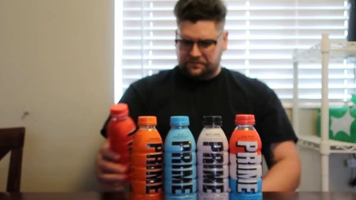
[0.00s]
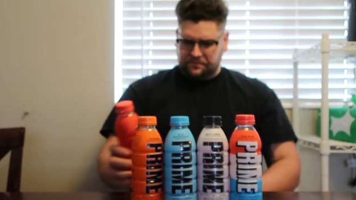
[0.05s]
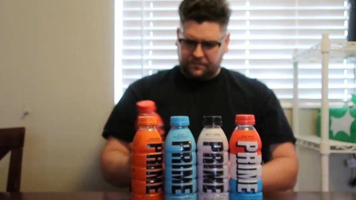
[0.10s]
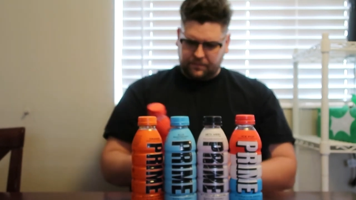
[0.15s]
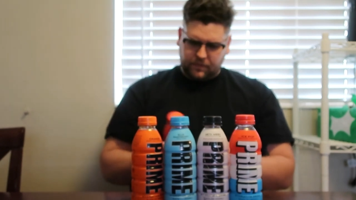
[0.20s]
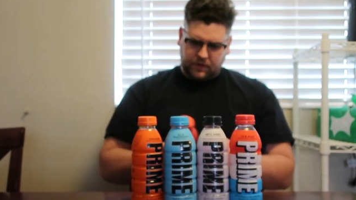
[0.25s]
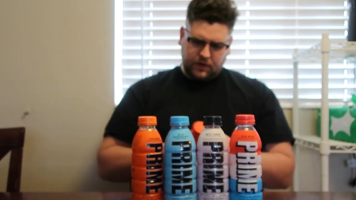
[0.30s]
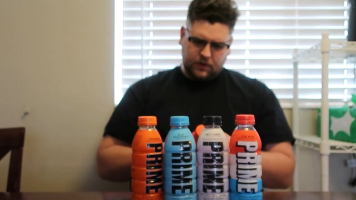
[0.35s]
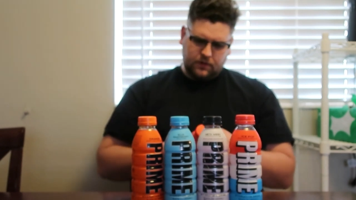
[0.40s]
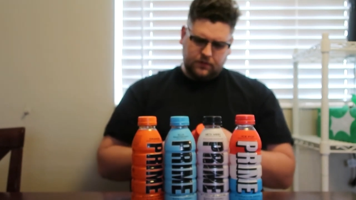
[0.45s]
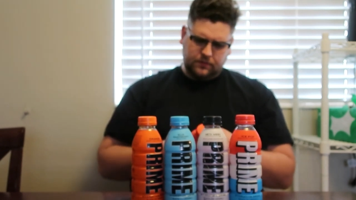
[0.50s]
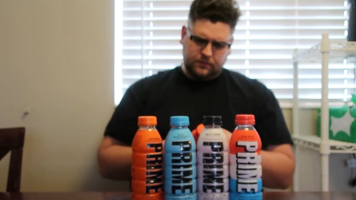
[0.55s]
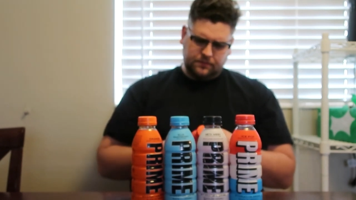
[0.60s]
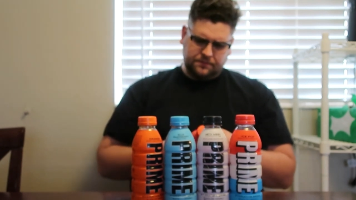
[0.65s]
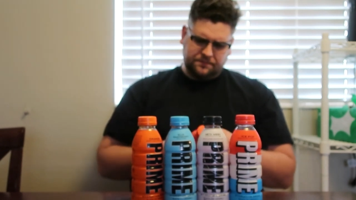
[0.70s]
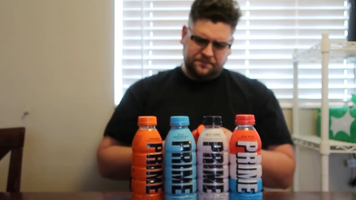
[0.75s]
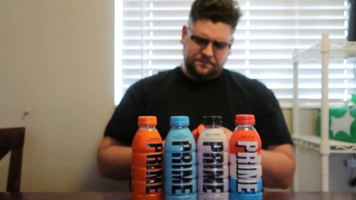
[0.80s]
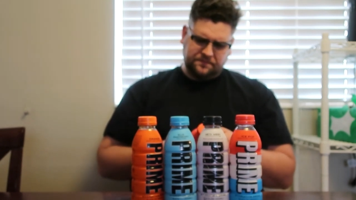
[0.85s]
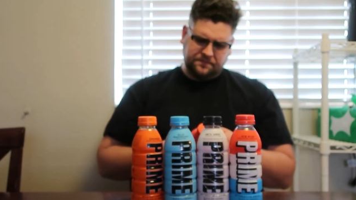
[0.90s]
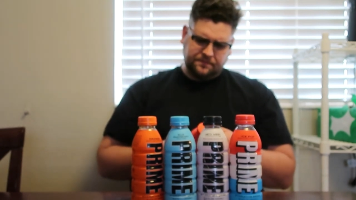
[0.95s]

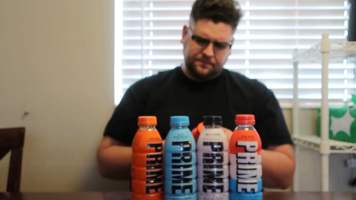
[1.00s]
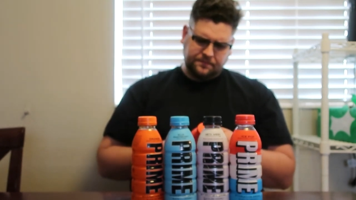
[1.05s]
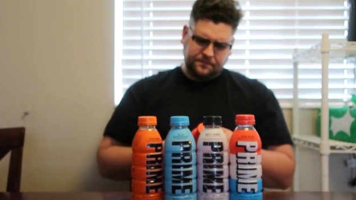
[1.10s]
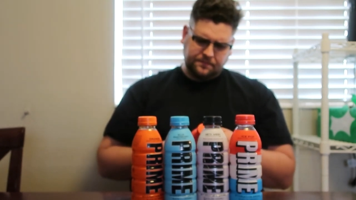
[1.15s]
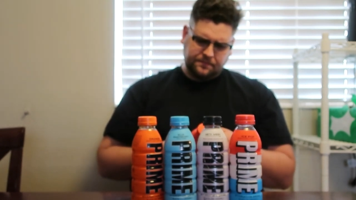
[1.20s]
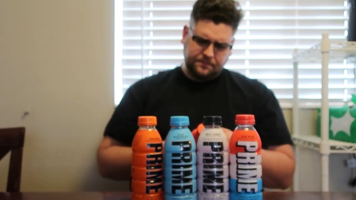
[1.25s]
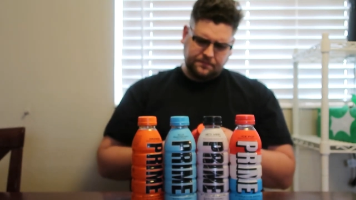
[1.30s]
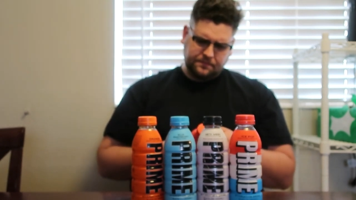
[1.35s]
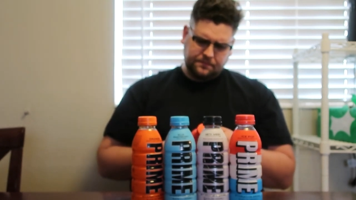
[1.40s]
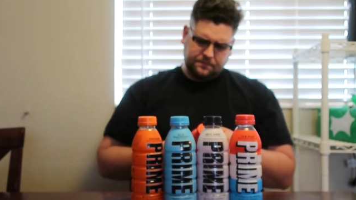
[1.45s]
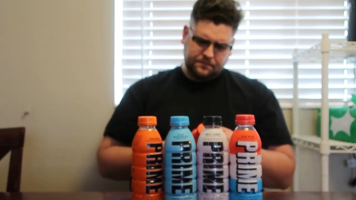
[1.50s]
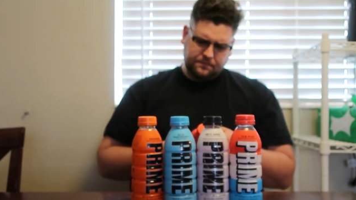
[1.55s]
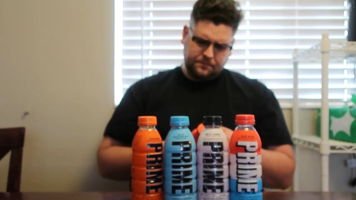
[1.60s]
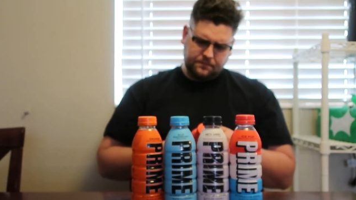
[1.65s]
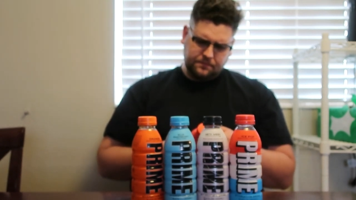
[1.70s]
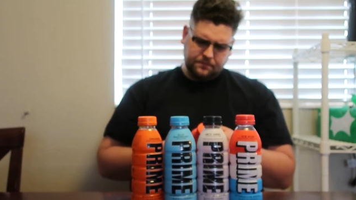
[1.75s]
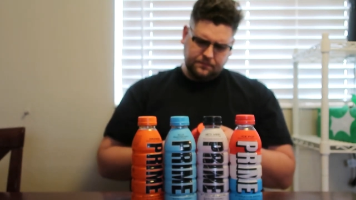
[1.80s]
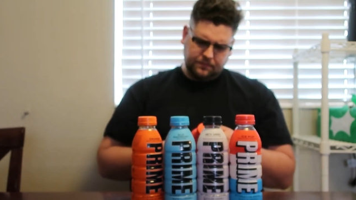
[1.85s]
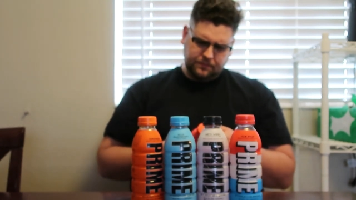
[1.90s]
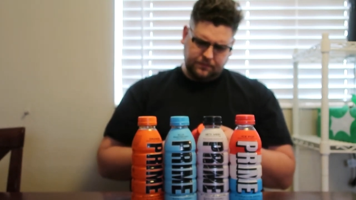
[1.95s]

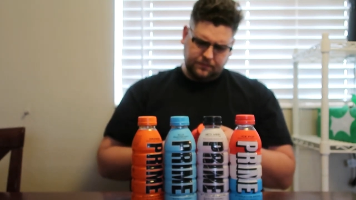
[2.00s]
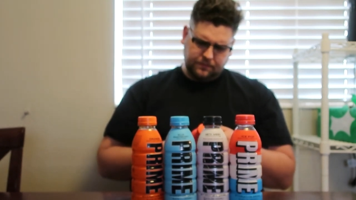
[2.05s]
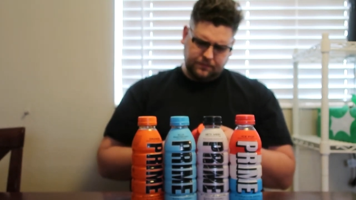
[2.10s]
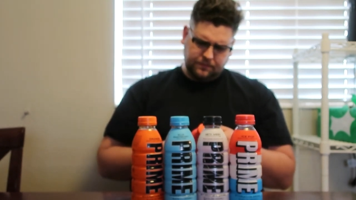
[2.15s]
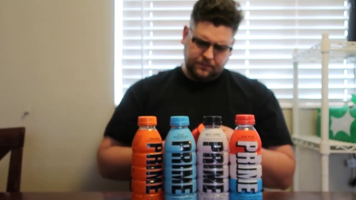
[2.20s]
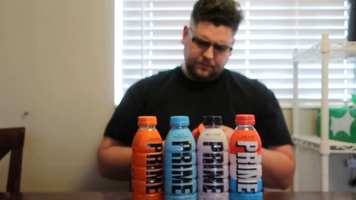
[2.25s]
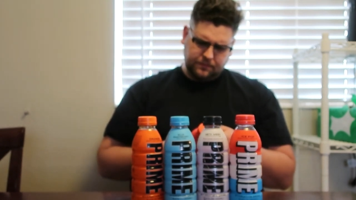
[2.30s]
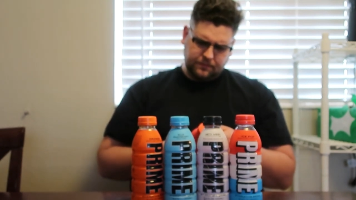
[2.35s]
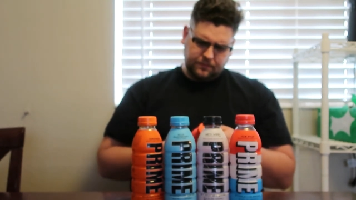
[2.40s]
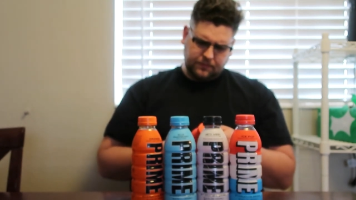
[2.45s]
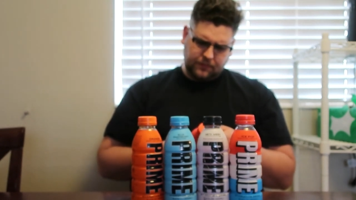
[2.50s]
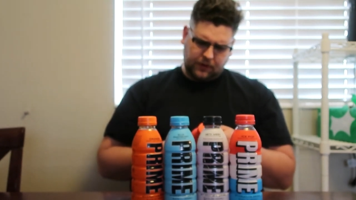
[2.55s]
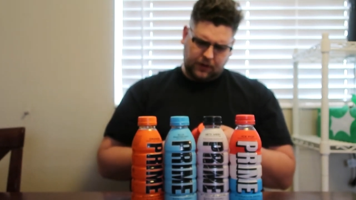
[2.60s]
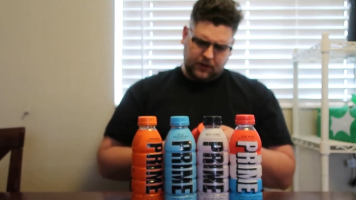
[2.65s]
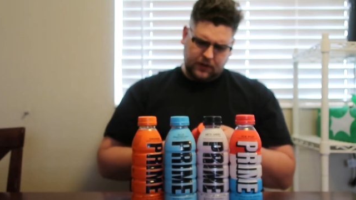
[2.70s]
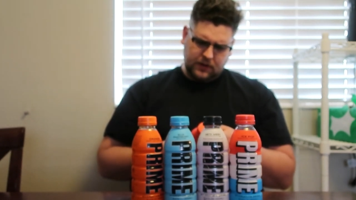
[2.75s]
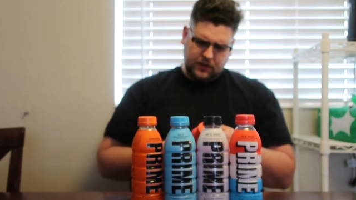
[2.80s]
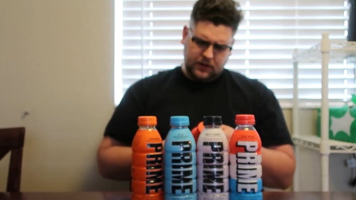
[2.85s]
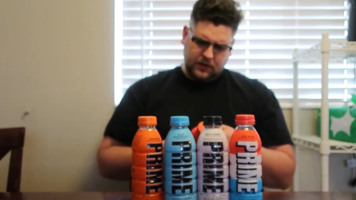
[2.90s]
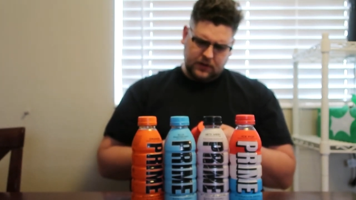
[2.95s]

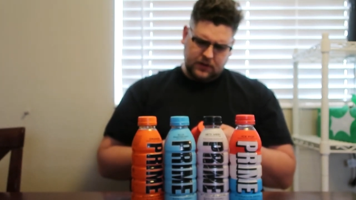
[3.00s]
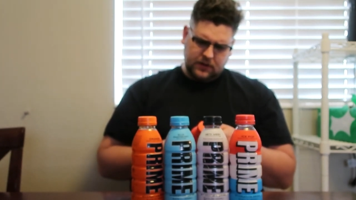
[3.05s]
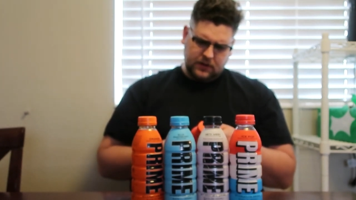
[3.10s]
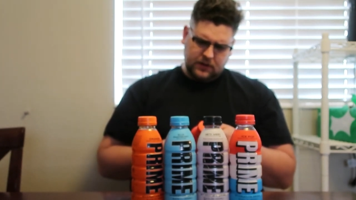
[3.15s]
(silence)